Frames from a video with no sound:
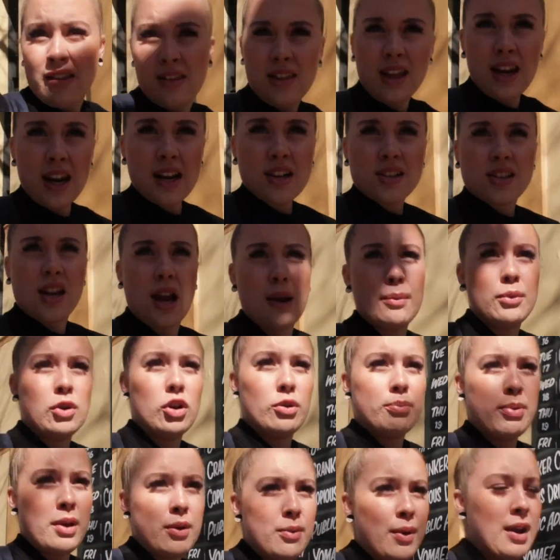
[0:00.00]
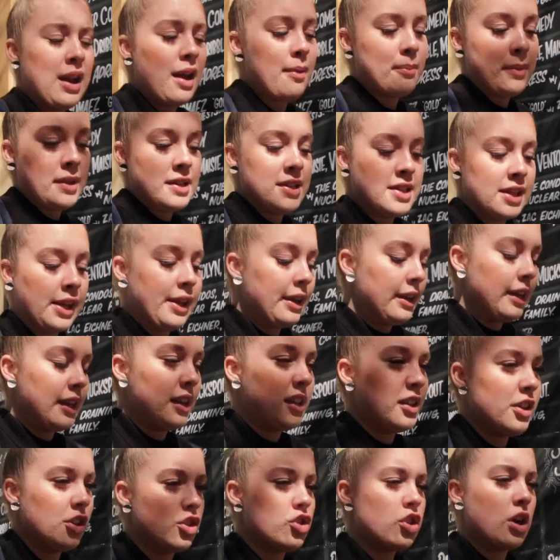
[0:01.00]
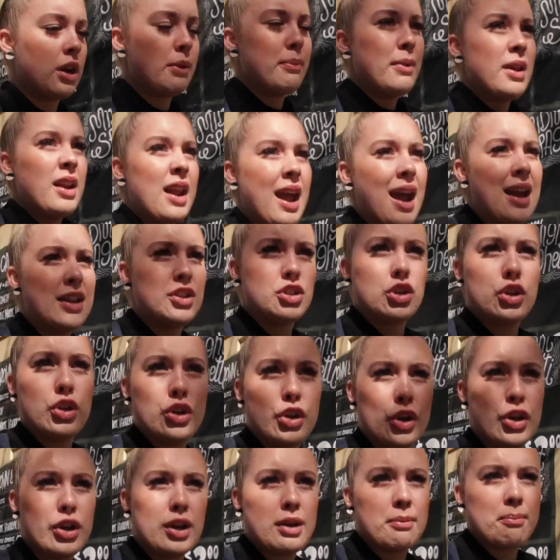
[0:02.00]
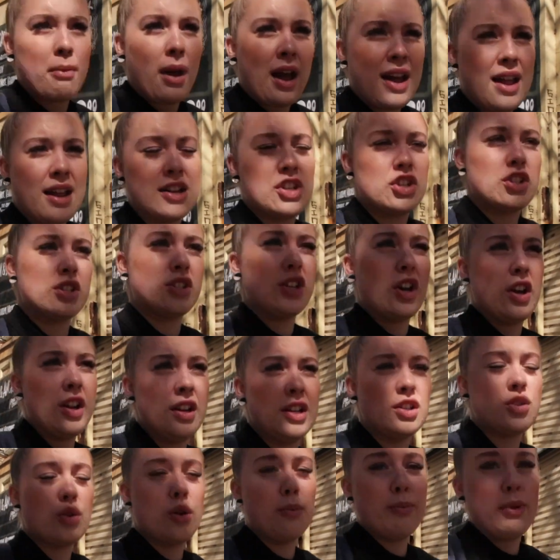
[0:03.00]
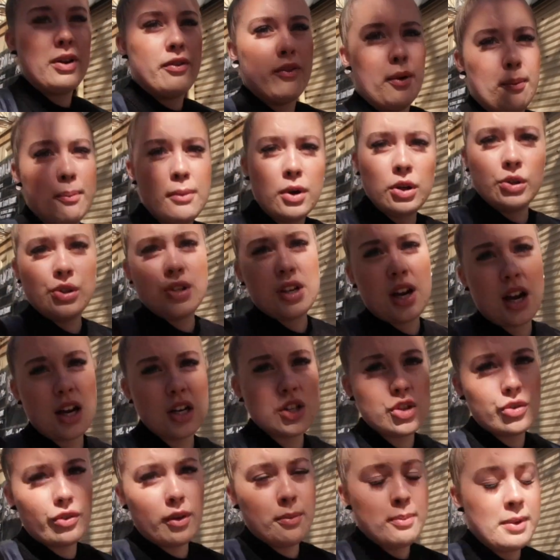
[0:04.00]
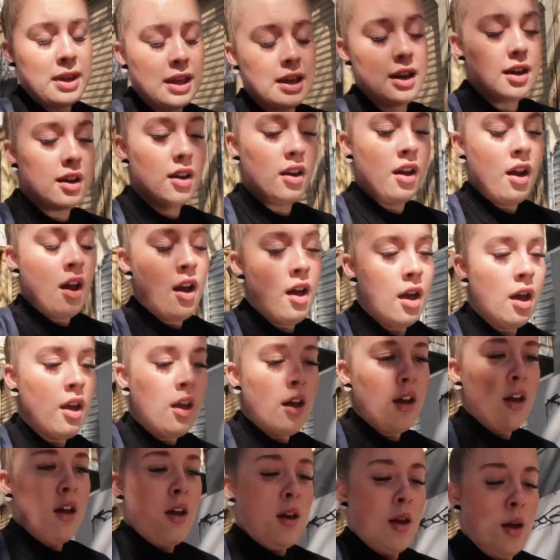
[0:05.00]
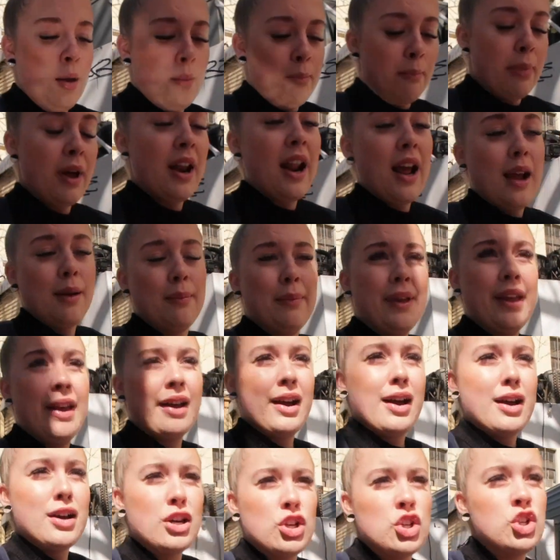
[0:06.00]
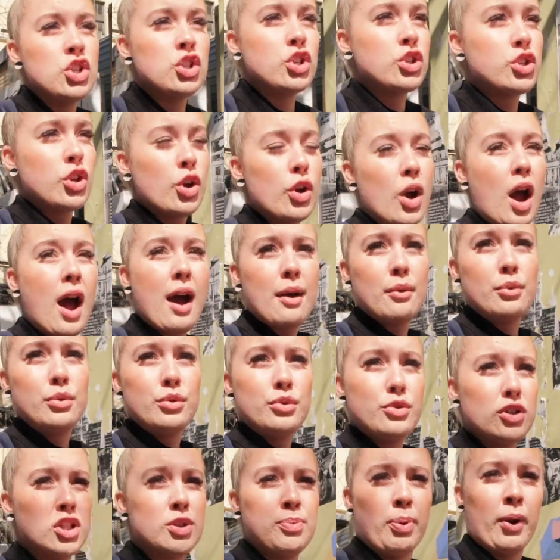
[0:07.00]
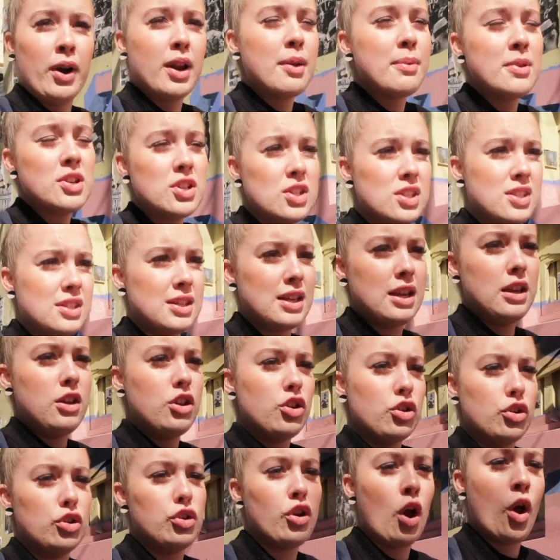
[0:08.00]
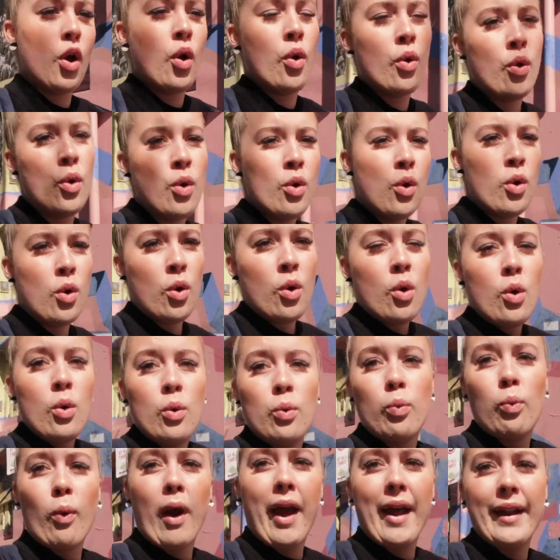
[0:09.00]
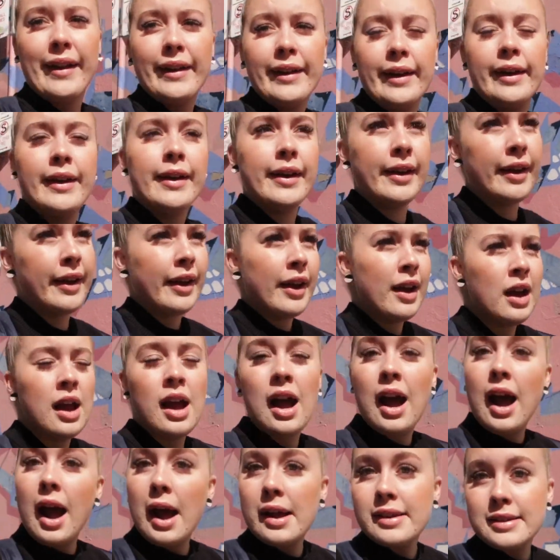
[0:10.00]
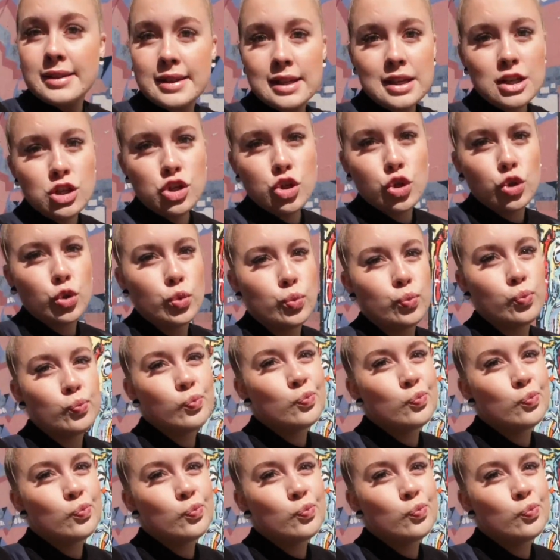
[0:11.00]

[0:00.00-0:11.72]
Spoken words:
the next time could be when I have my skin needling treatment. I don't know, it might just turn into a bit of a montage from here, but I'm here. So I will just pretty much see you when I see you.